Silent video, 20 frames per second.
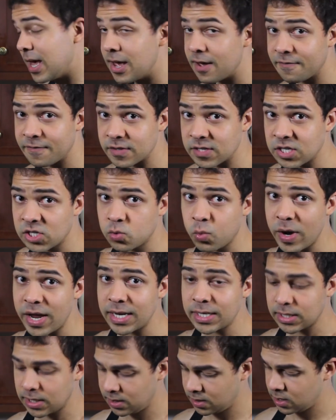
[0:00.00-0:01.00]
if it's
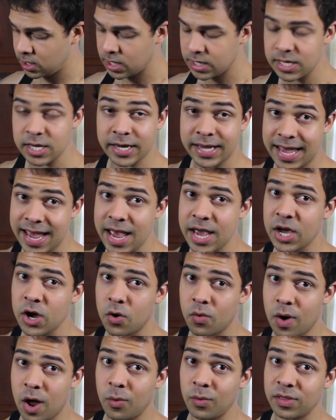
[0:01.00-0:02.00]
sweet, you can't
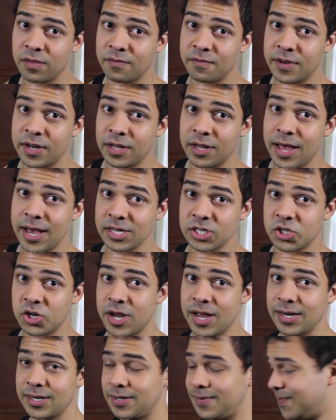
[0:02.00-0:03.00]
go wrong with the vanilla
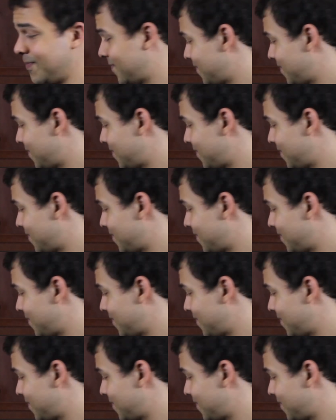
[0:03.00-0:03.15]
extract.